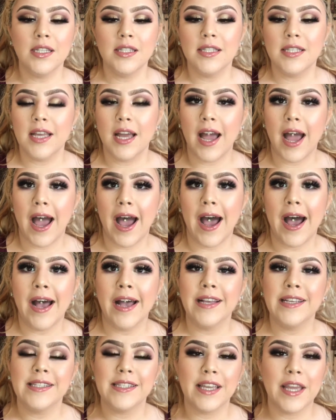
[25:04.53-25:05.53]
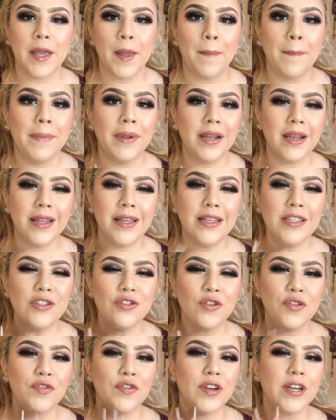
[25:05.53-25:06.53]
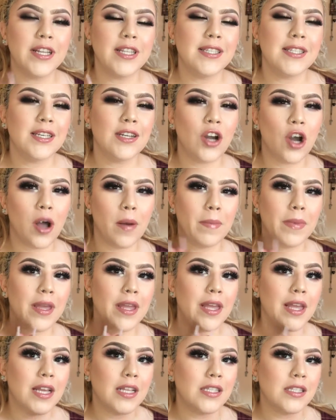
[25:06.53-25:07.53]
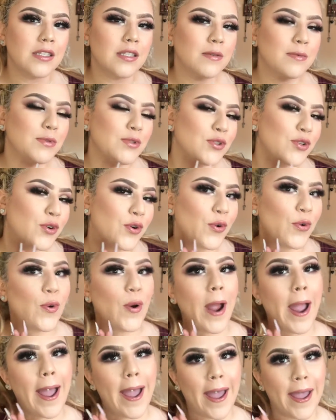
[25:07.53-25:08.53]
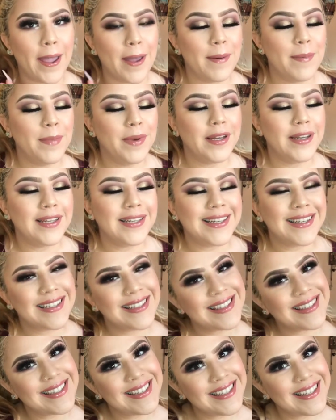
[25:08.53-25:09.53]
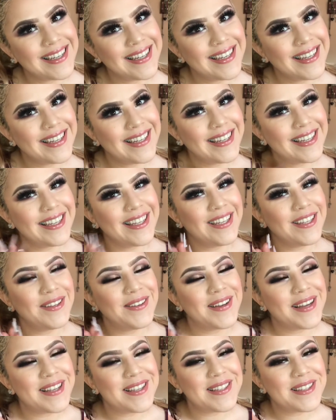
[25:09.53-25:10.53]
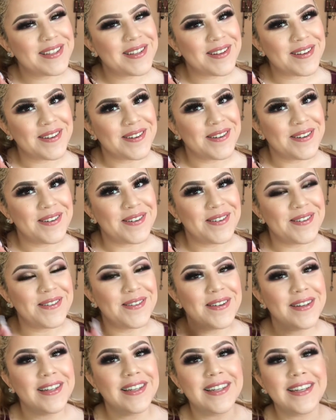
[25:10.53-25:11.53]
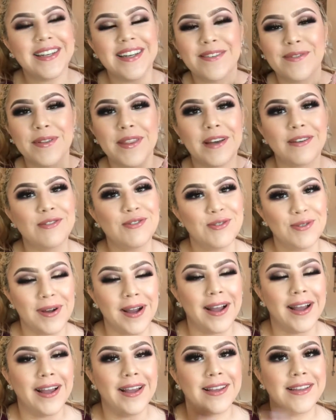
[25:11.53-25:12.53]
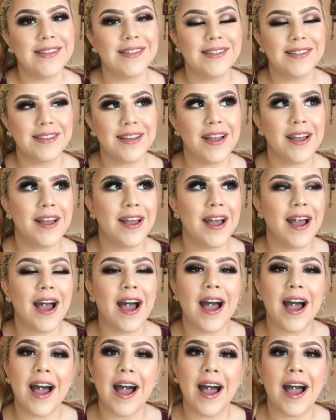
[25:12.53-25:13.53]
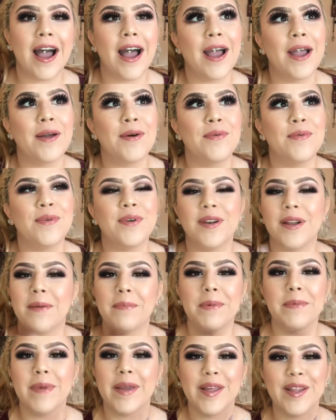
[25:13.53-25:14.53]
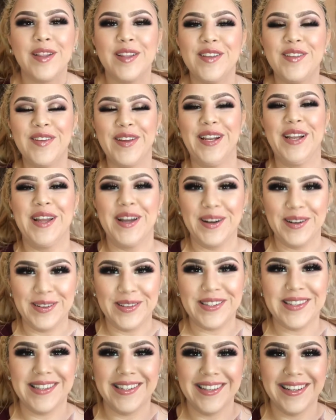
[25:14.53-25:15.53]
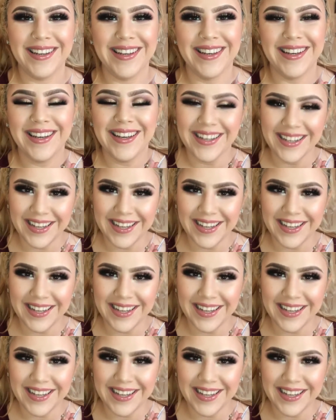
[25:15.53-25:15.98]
to ask, and please don't forget to comment and subscribe. You guys know, without you guys, I would not be making these videos.